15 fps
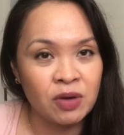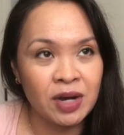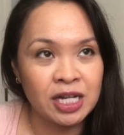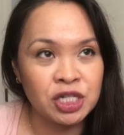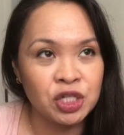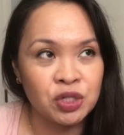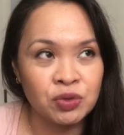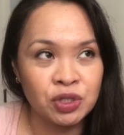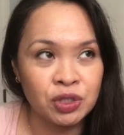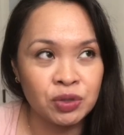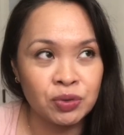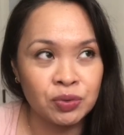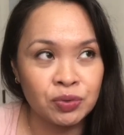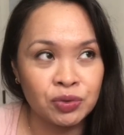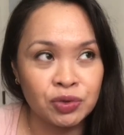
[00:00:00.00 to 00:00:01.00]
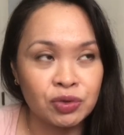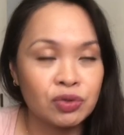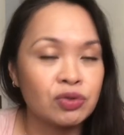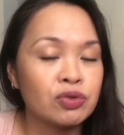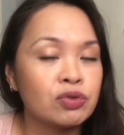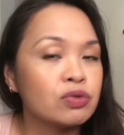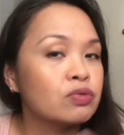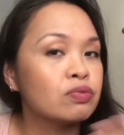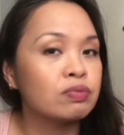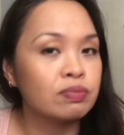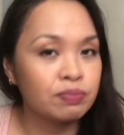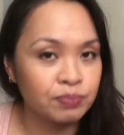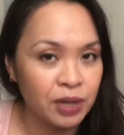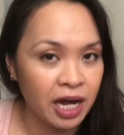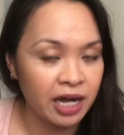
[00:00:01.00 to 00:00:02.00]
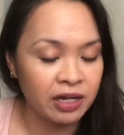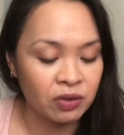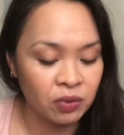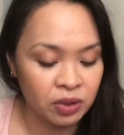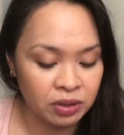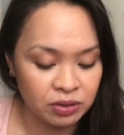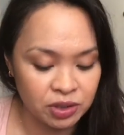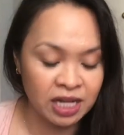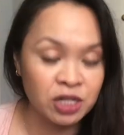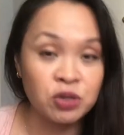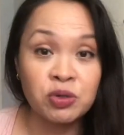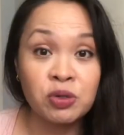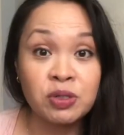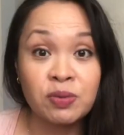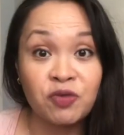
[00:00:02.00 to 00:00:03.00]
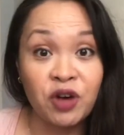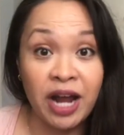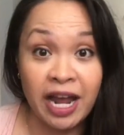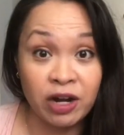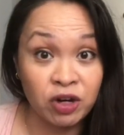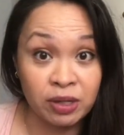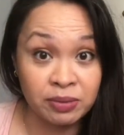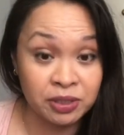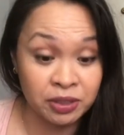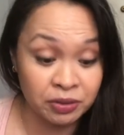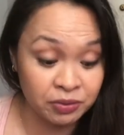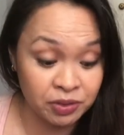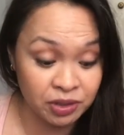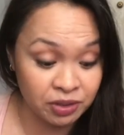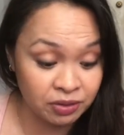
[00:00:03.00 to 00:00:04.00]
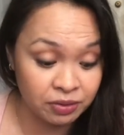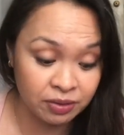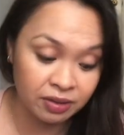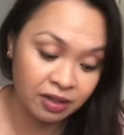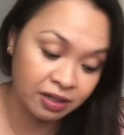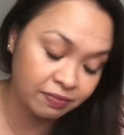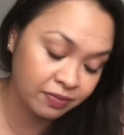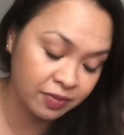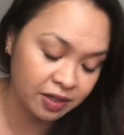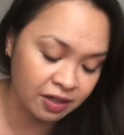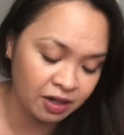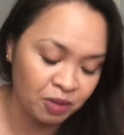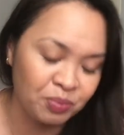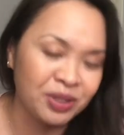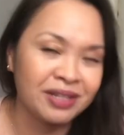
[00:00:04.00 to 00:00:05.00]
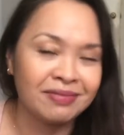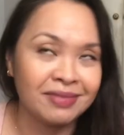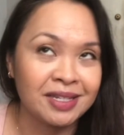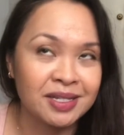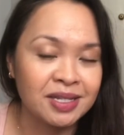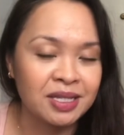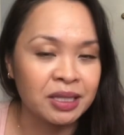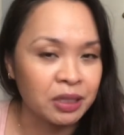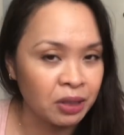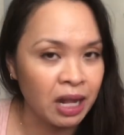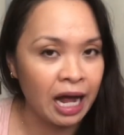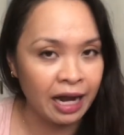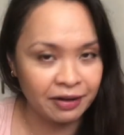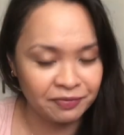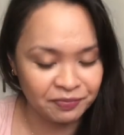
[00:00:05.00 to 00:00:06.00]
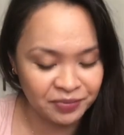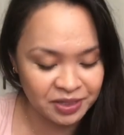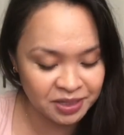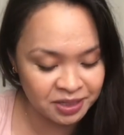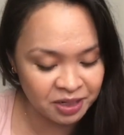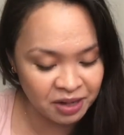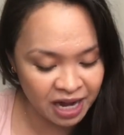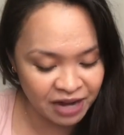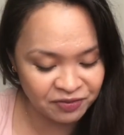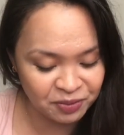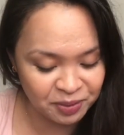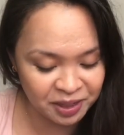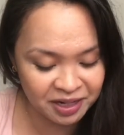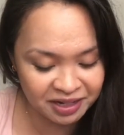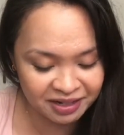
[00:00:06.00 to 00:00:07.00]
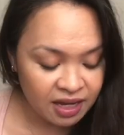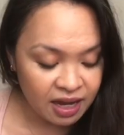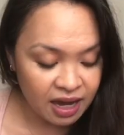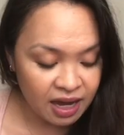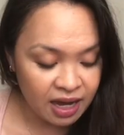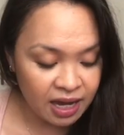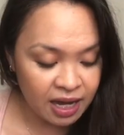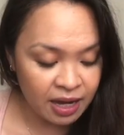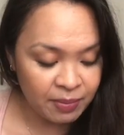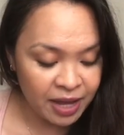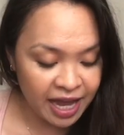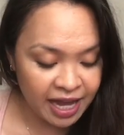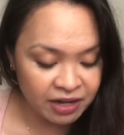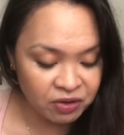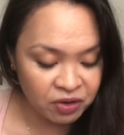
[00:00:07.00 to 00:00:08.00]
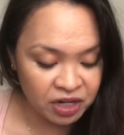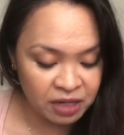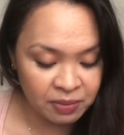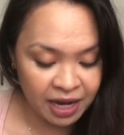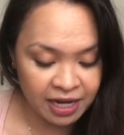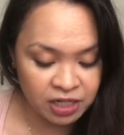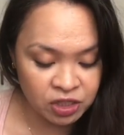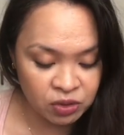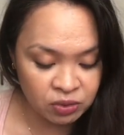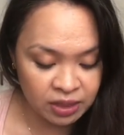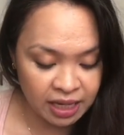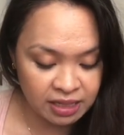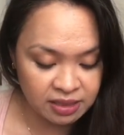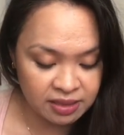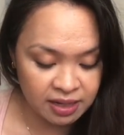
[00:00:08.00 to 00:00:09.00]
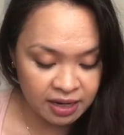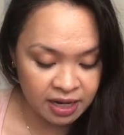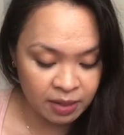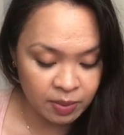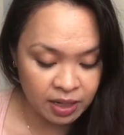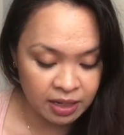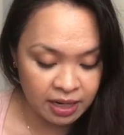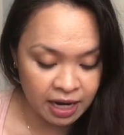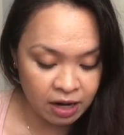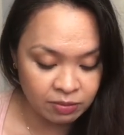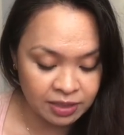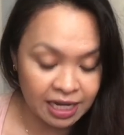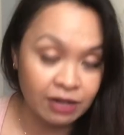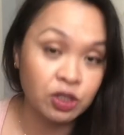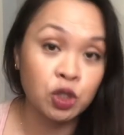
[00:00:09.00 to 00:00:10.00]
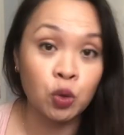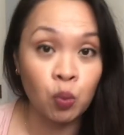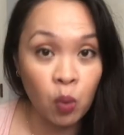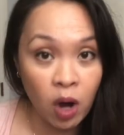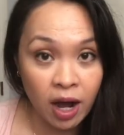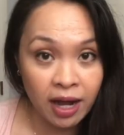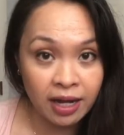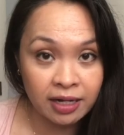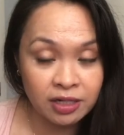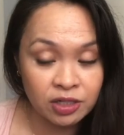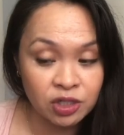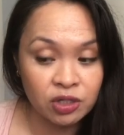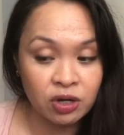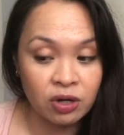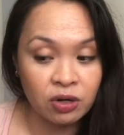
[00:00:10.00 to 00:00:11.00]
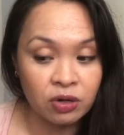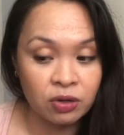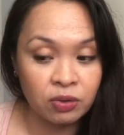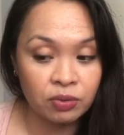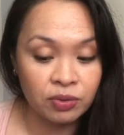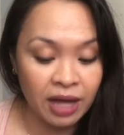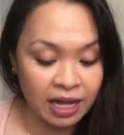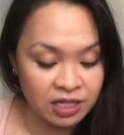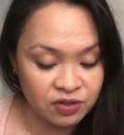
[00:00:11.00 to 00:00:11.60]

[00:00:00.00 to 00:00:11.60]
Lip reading: I do use body oils. I do use them for hand cream too, so you know, but this is a little high. This is a little high for me. Hand cream, I had two last time and now I'm down to one, so that's